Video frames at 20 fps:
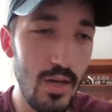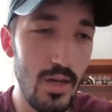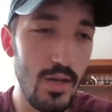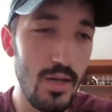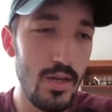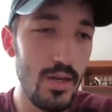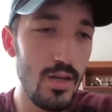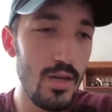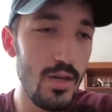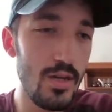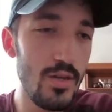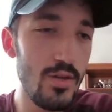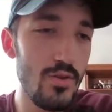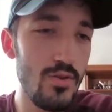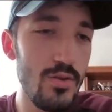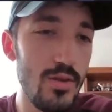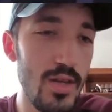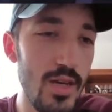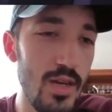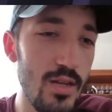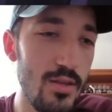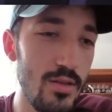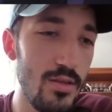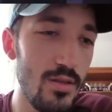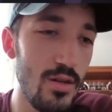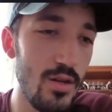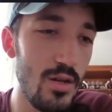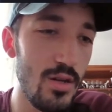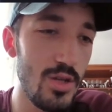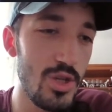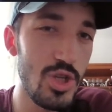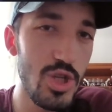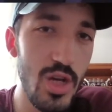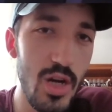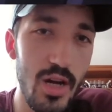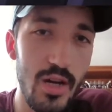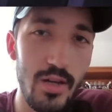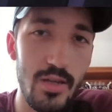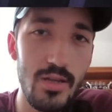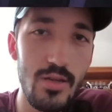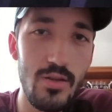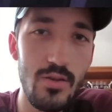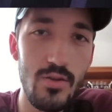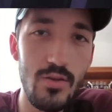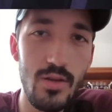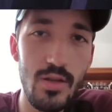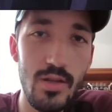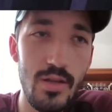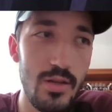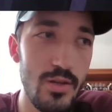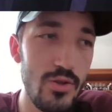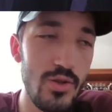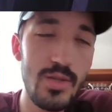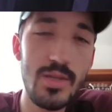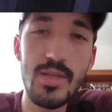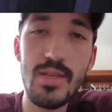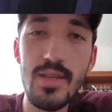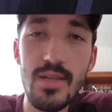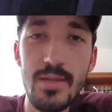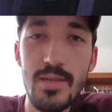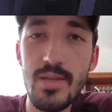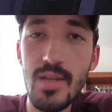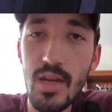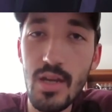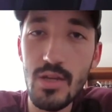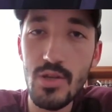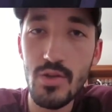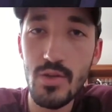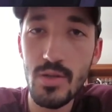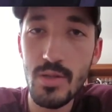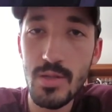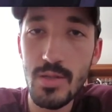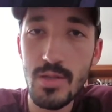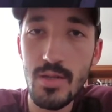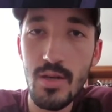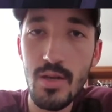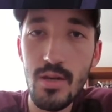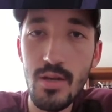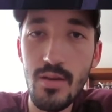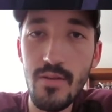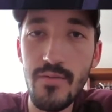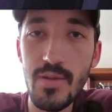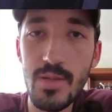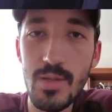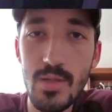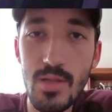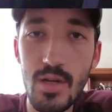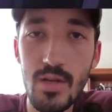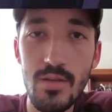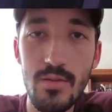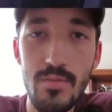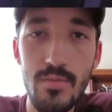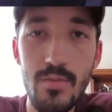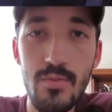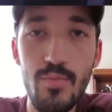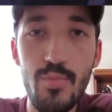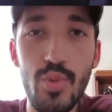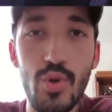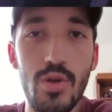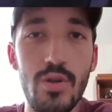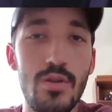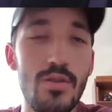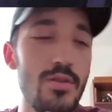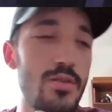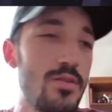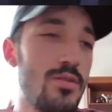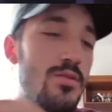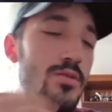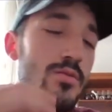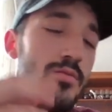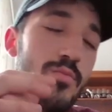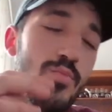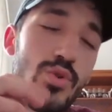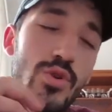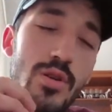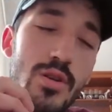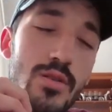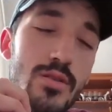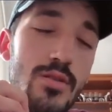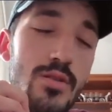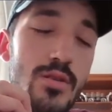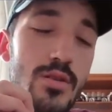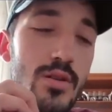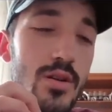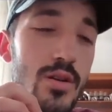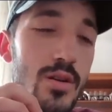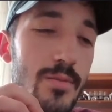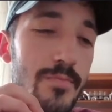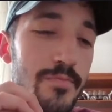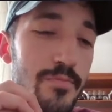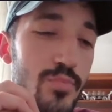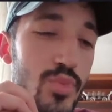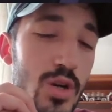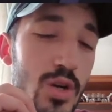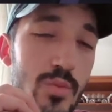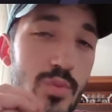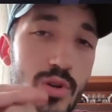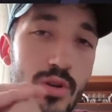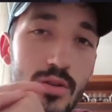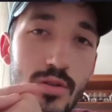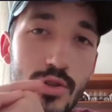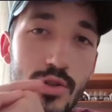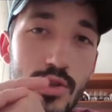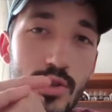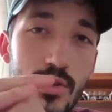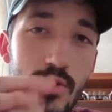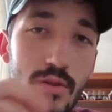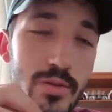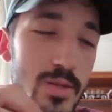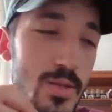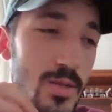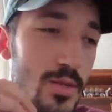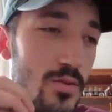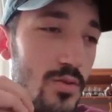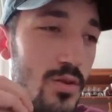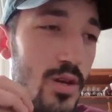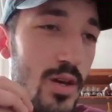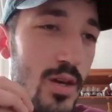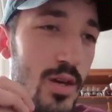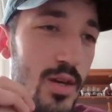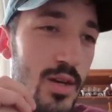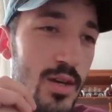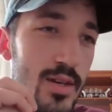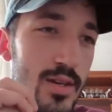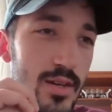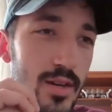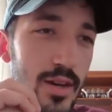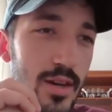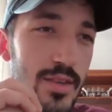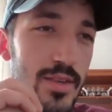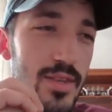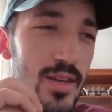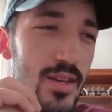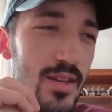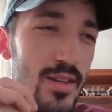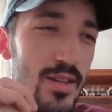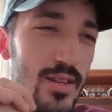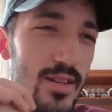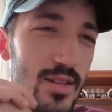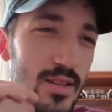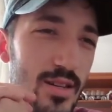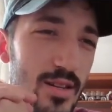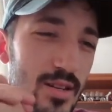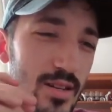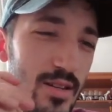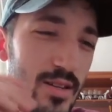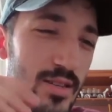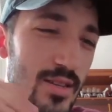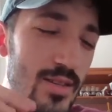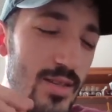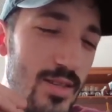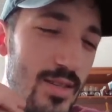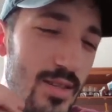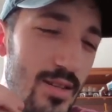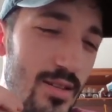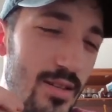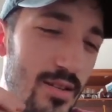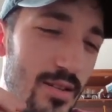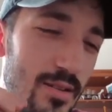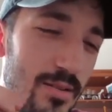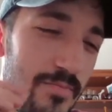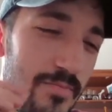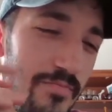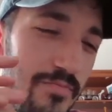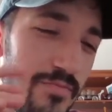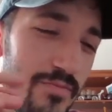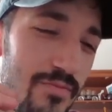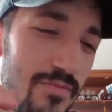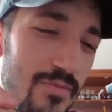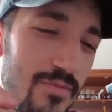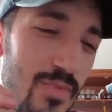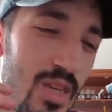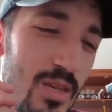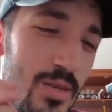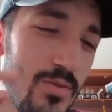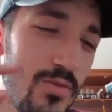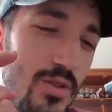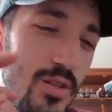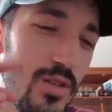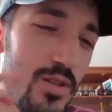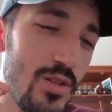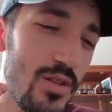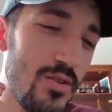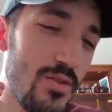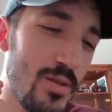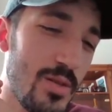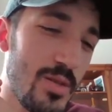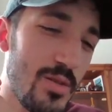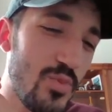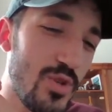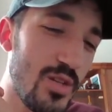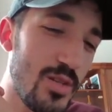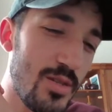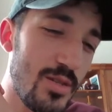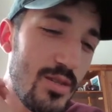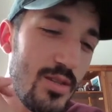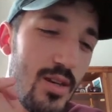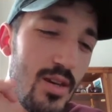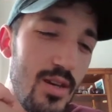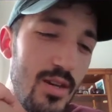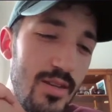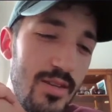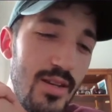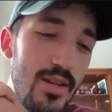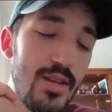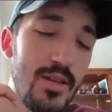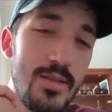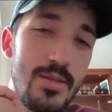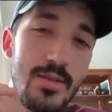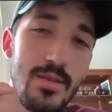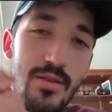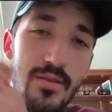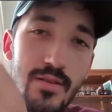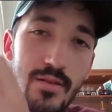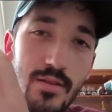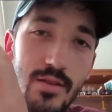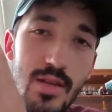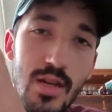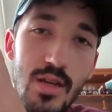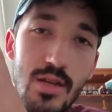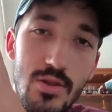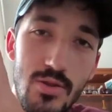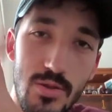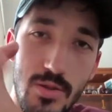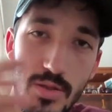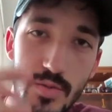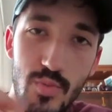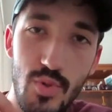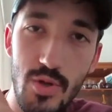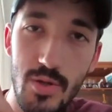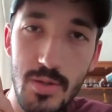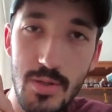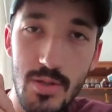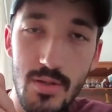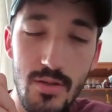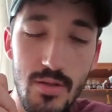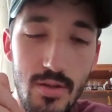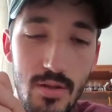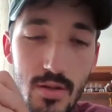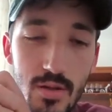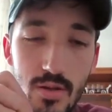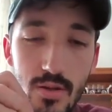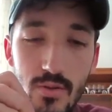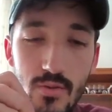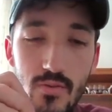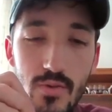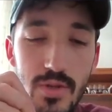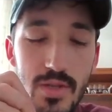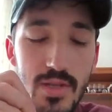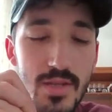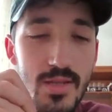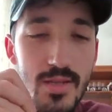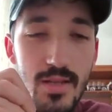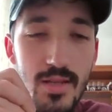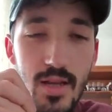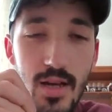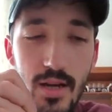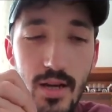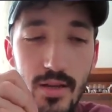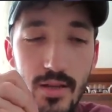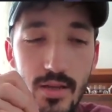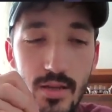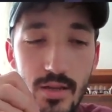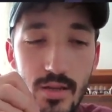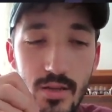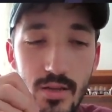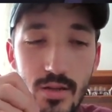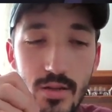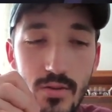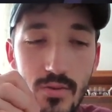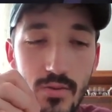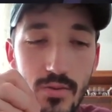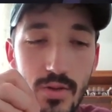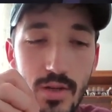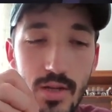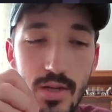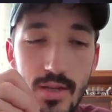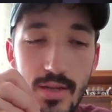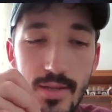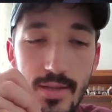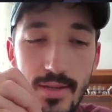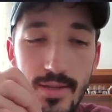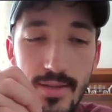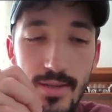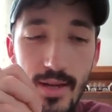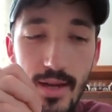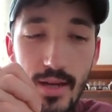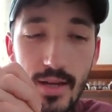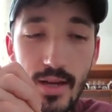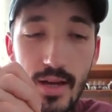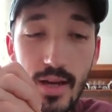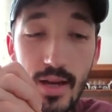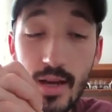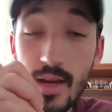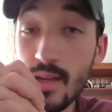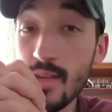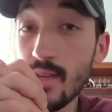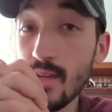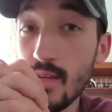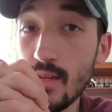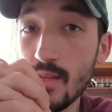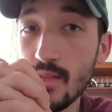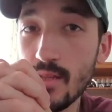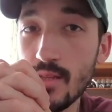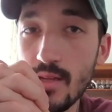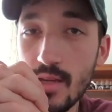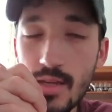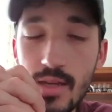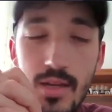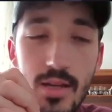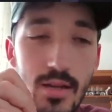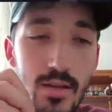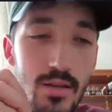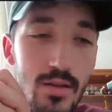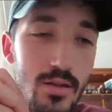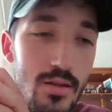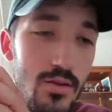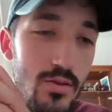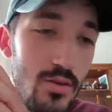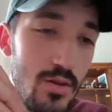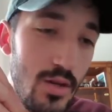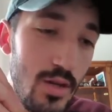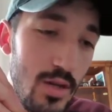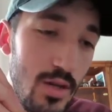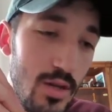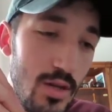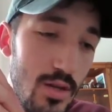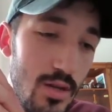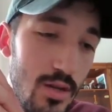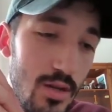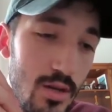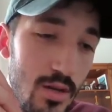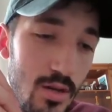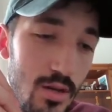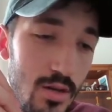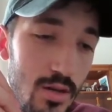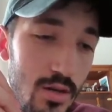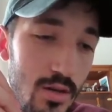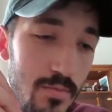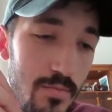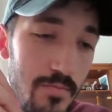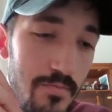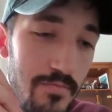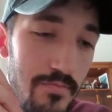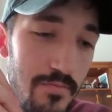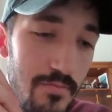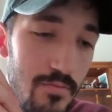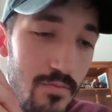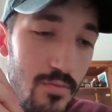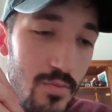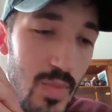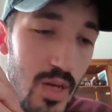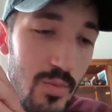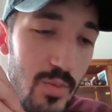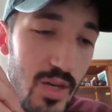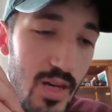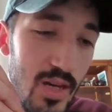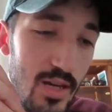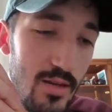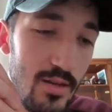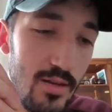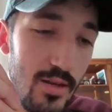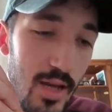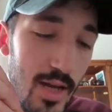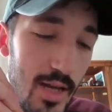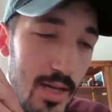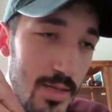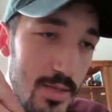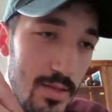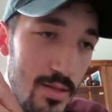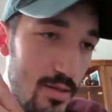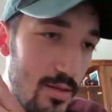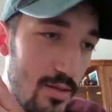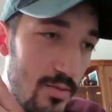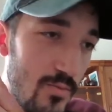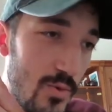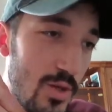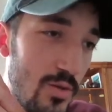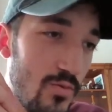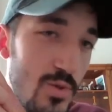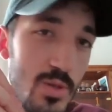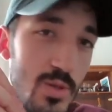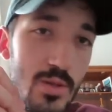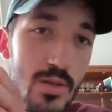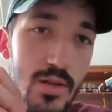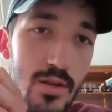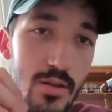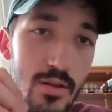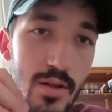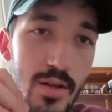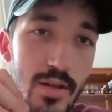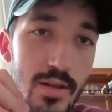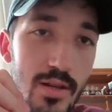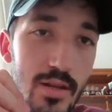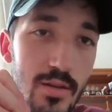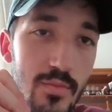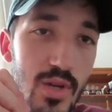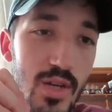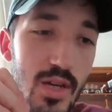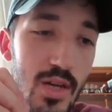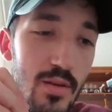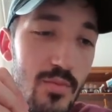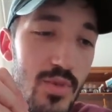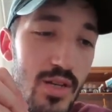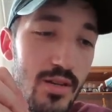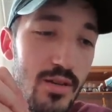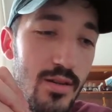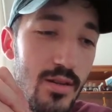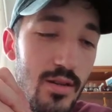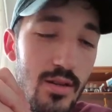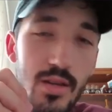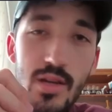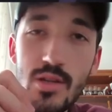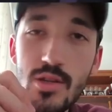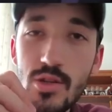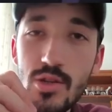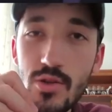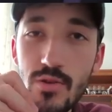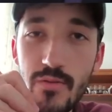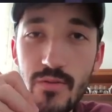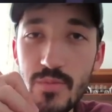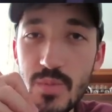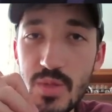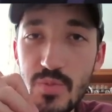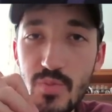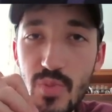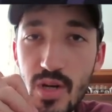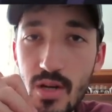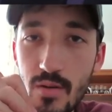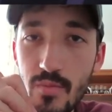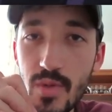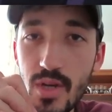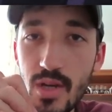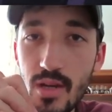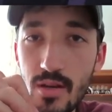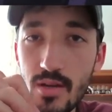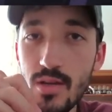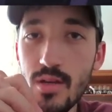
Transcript: you could get shocked. Electricity is dangerous if it's not put under proper control. So I think this is really trying to express that he's a dangerous person with this line. And I get it. I get it. Maybe he had an accident when he was little and he became like Electro from Spider-Man,